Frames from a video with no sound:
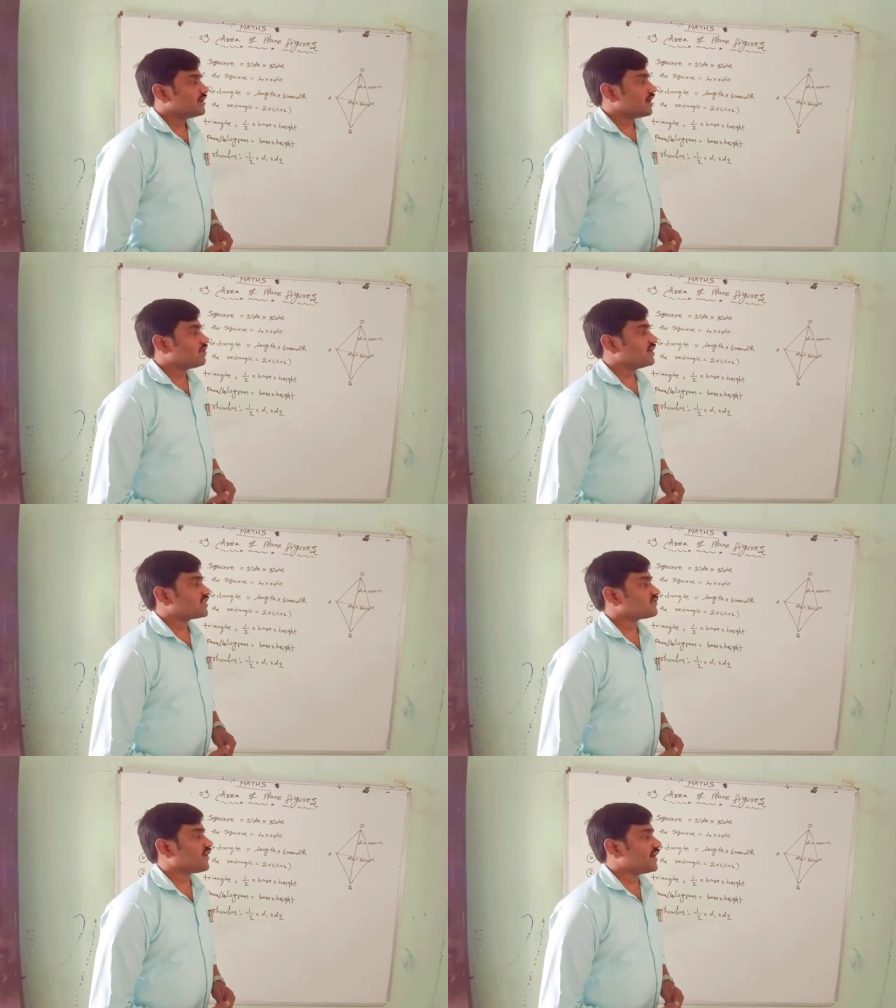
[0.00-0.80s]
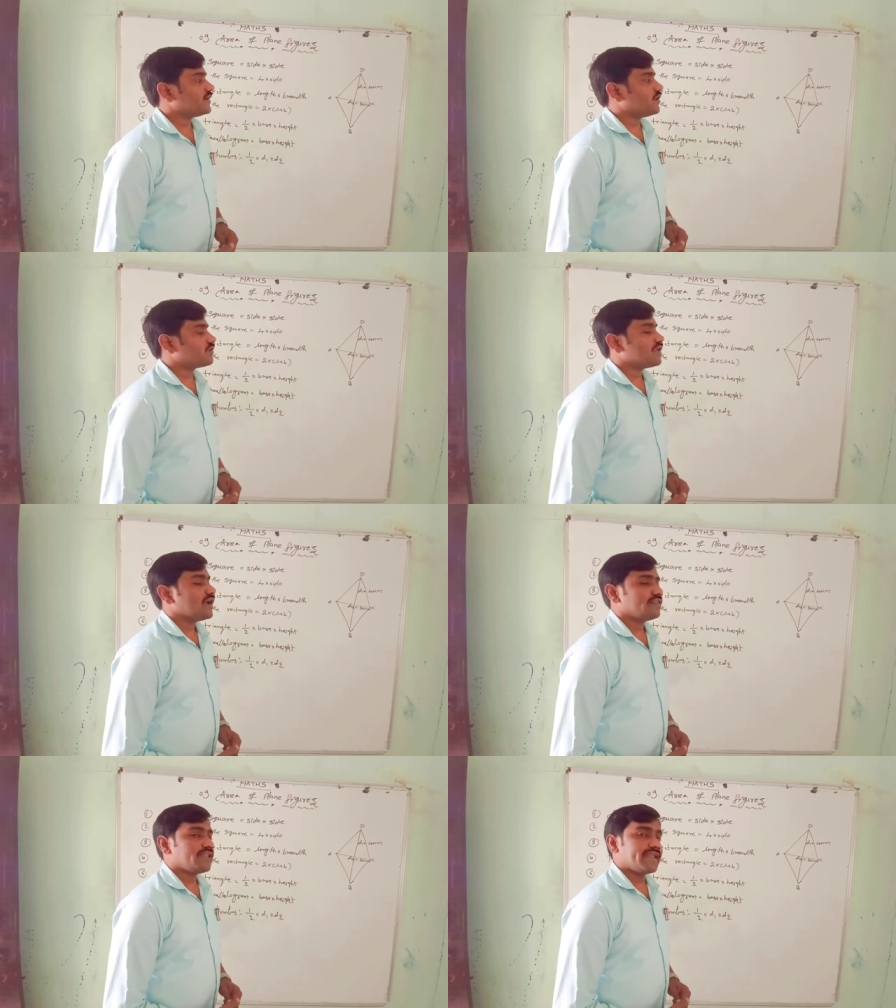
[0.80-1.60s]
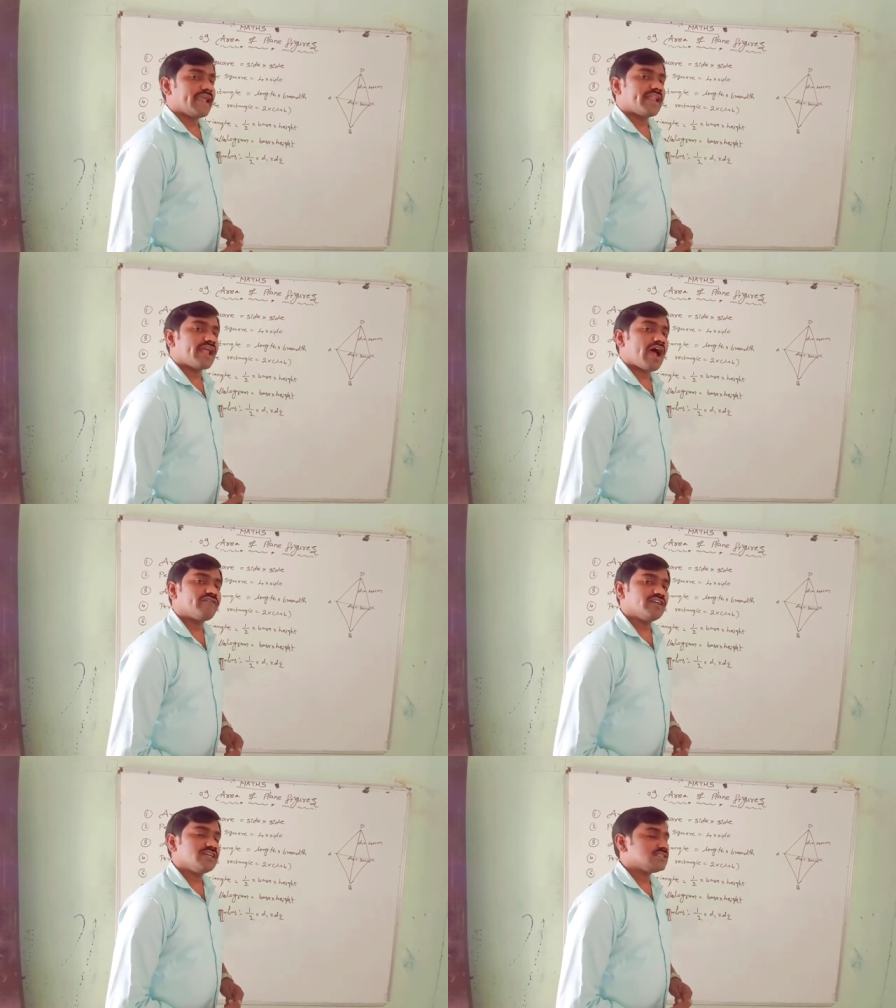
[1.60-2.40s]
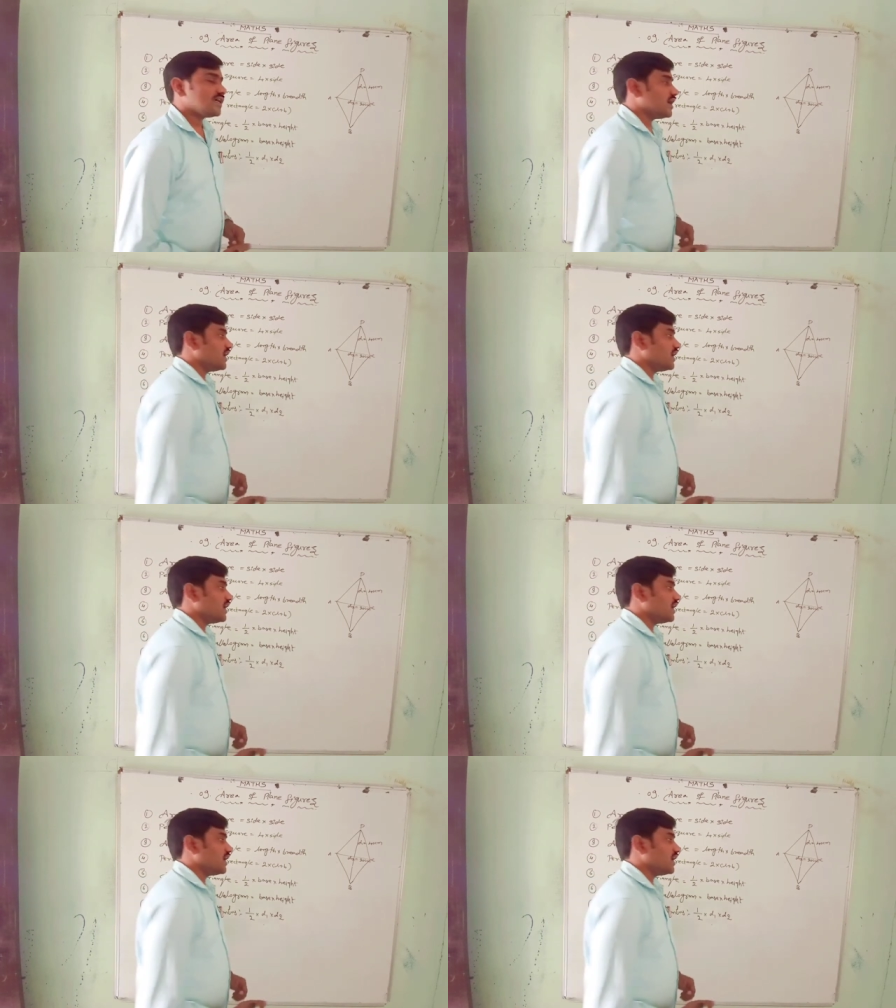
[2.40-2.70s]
Now let us find out the area of this